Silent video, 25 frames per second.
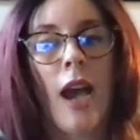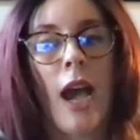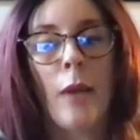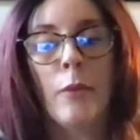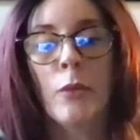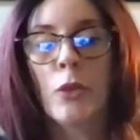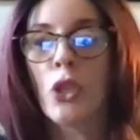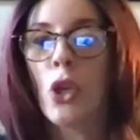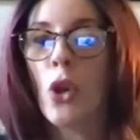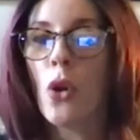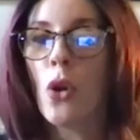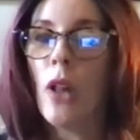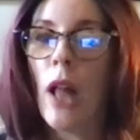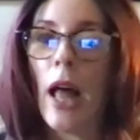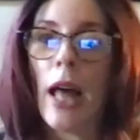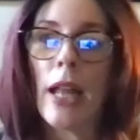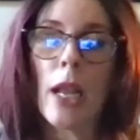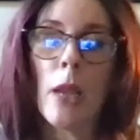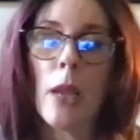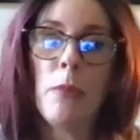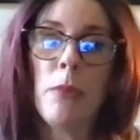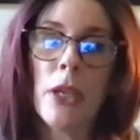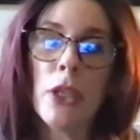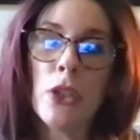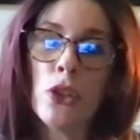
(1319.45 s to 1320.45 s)
I'm so glad
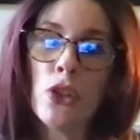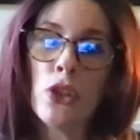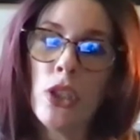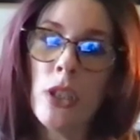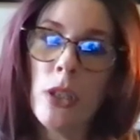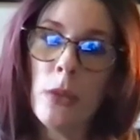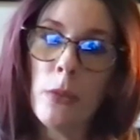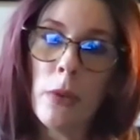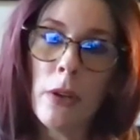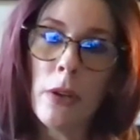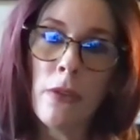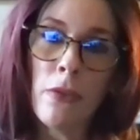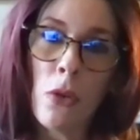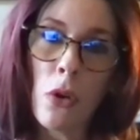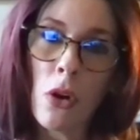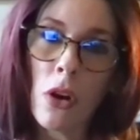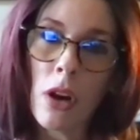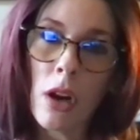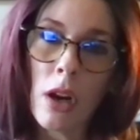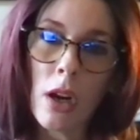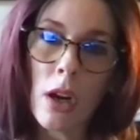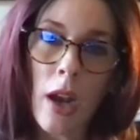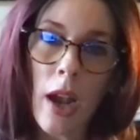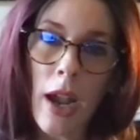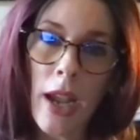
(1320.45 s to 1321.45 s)
I binged it
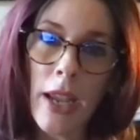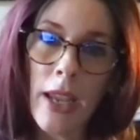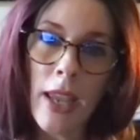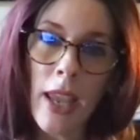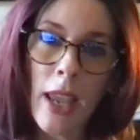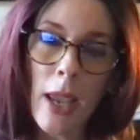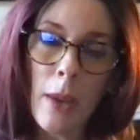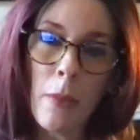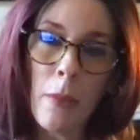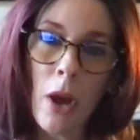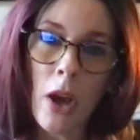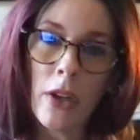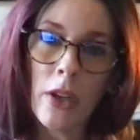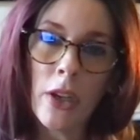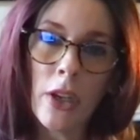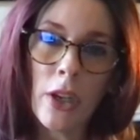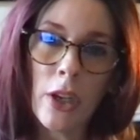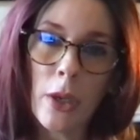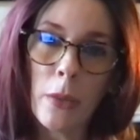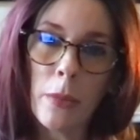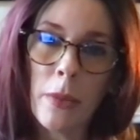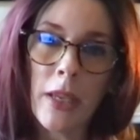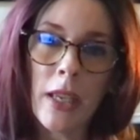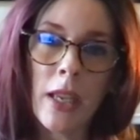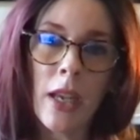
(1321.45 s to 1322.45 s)
before I came on
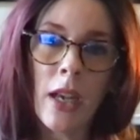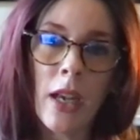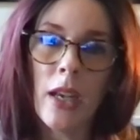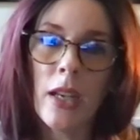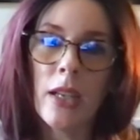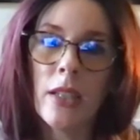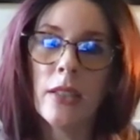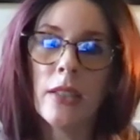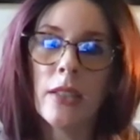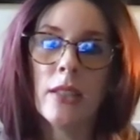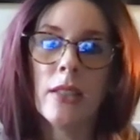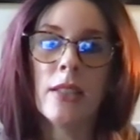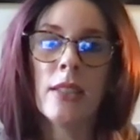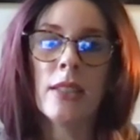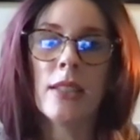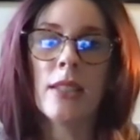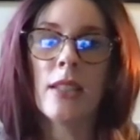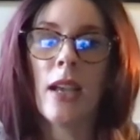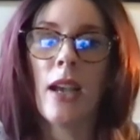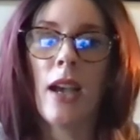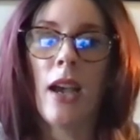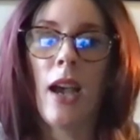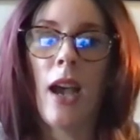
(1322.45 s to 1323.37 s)
here because